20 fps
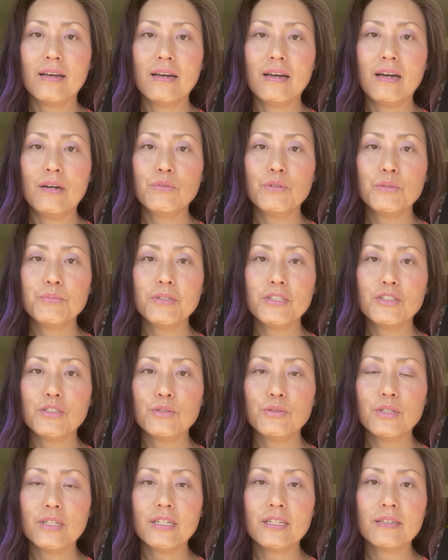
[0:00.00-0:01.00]
I will be
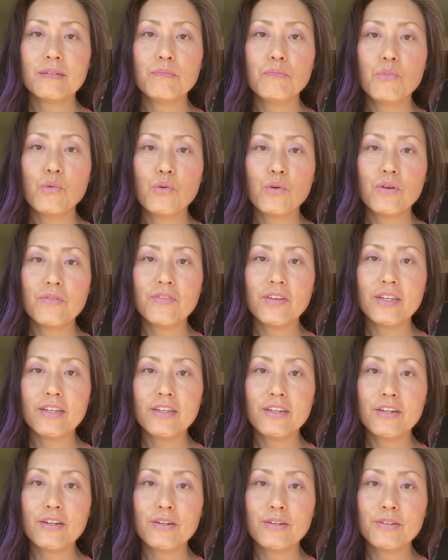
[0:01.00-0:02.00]
doing more
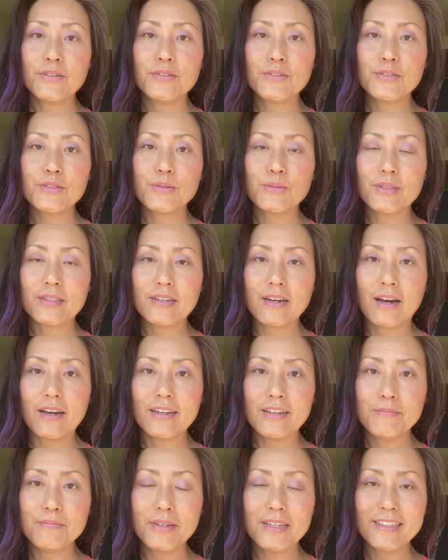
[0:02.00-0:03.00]
videos with
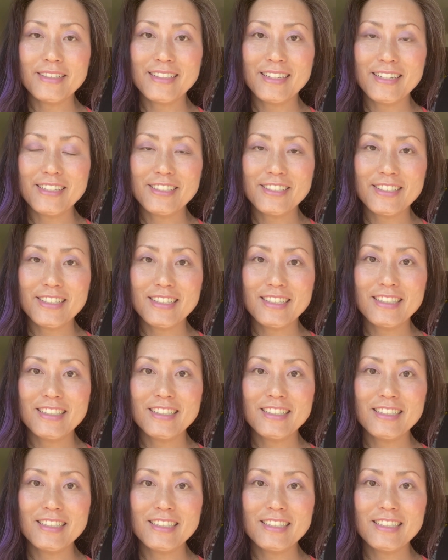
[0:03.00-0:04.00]
guided
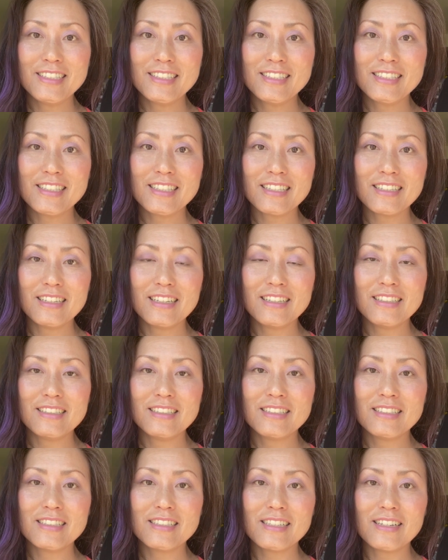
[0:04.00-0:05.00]
meditations,
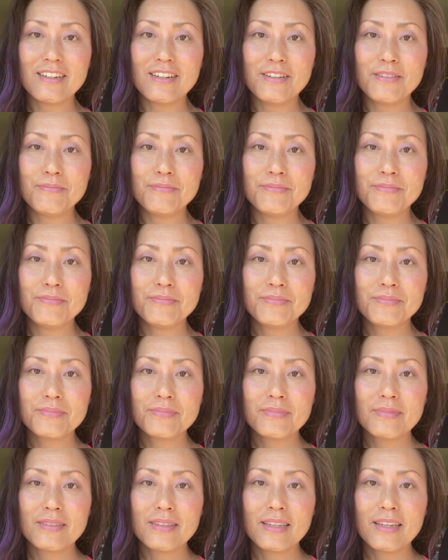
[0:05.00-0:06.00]
and
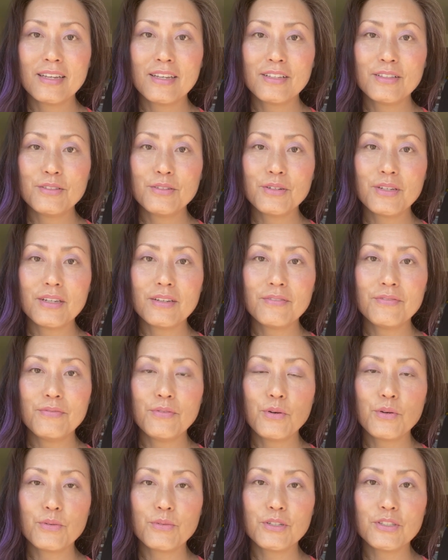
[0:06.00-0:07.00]
looking
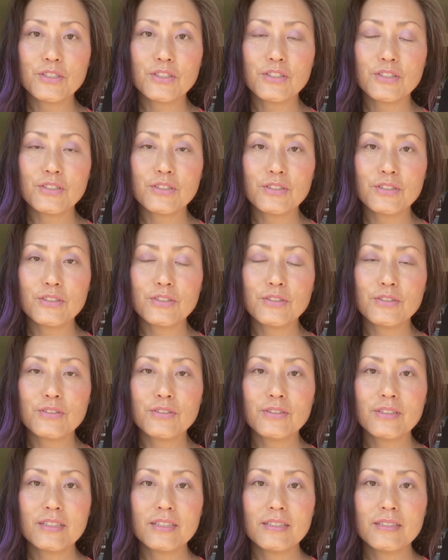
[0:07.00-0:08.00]
forward to
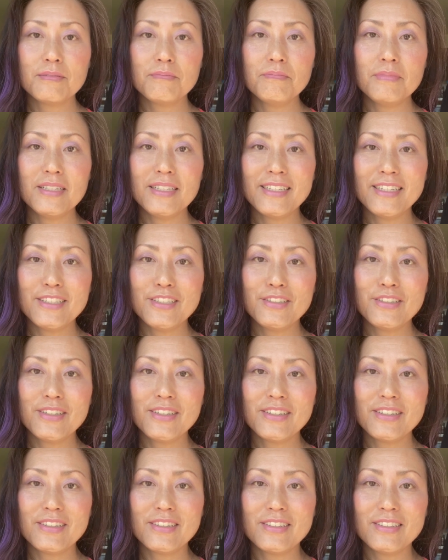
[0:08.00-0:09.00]
meeting you
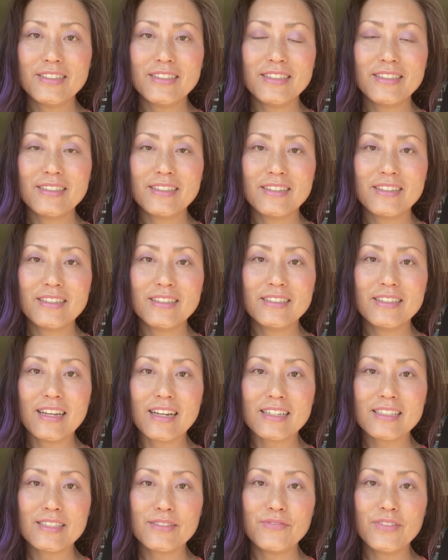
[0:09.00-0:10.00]
here in our
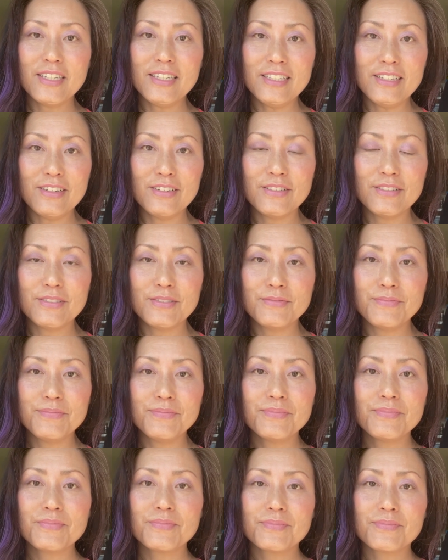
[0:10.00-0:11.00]
next video.
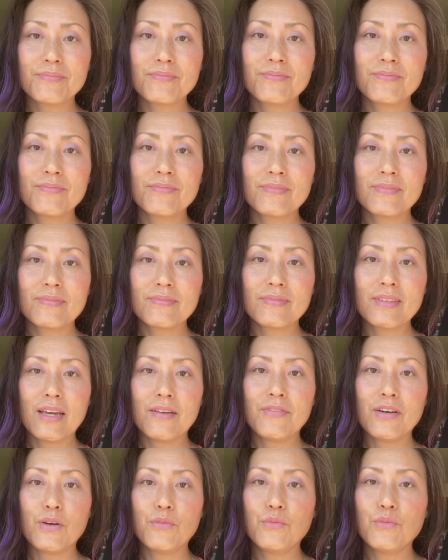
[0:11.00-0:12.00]

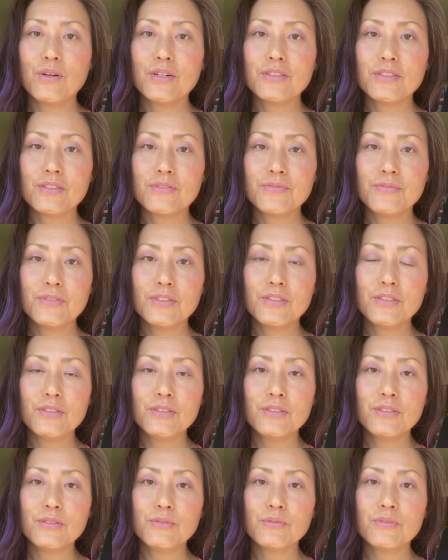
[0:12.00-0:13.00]
Have a
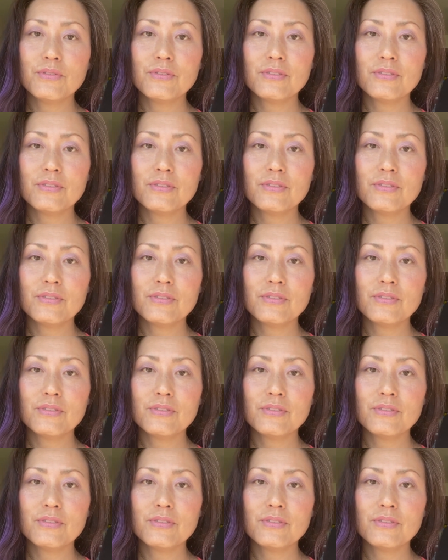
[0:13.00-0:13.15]
wonderful